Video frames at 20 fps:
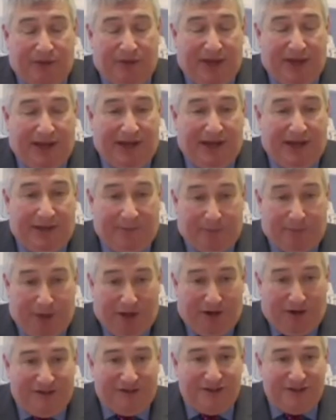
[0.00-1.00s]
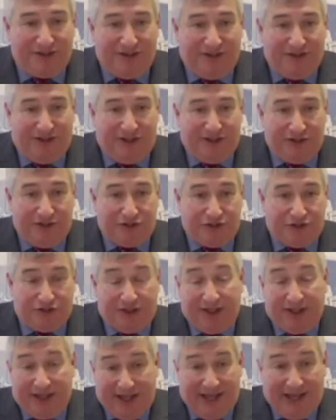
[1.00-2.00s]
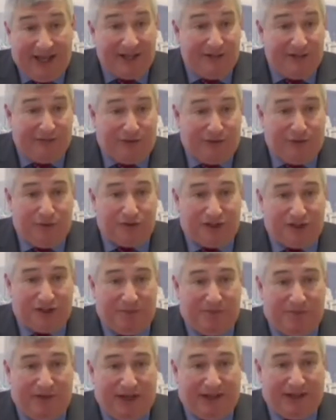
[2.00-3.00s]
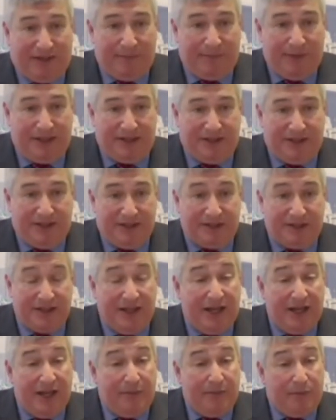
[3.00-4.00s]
with our partners in the industry and, of course, some of our competitors,